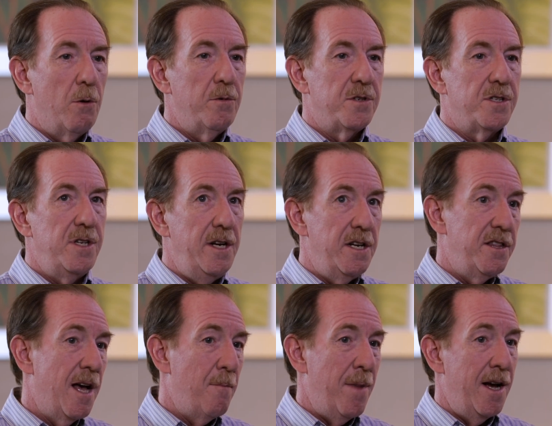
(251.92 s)
what we're seeing
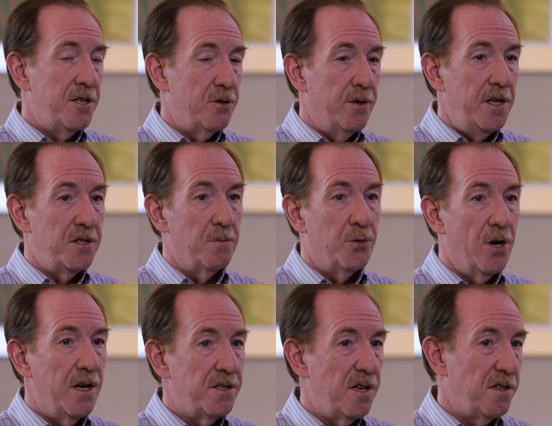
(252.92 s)
in that maturation
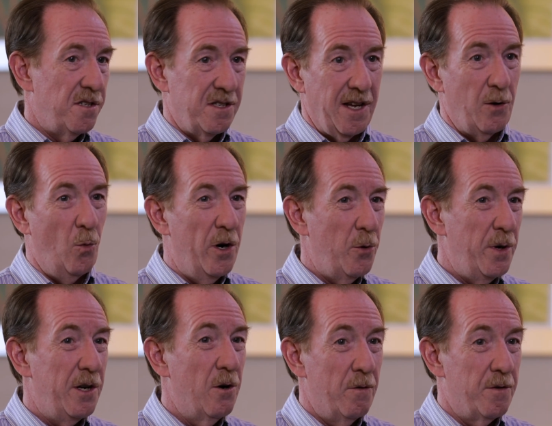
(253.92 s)
process is like, where do
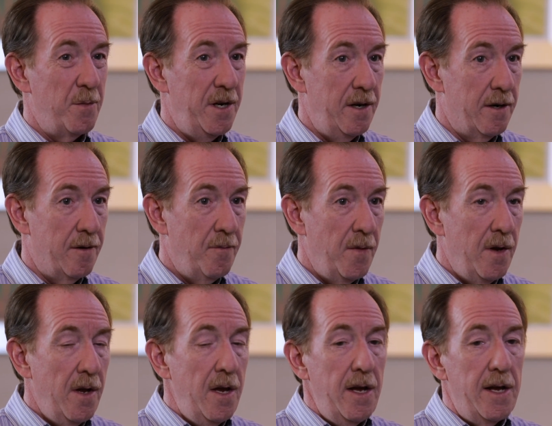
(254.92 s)
we go from here?
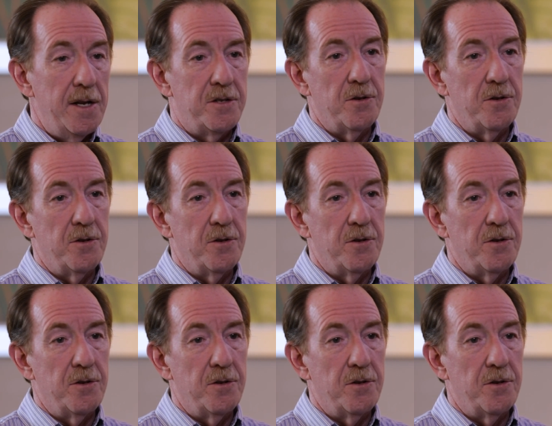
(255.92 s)
And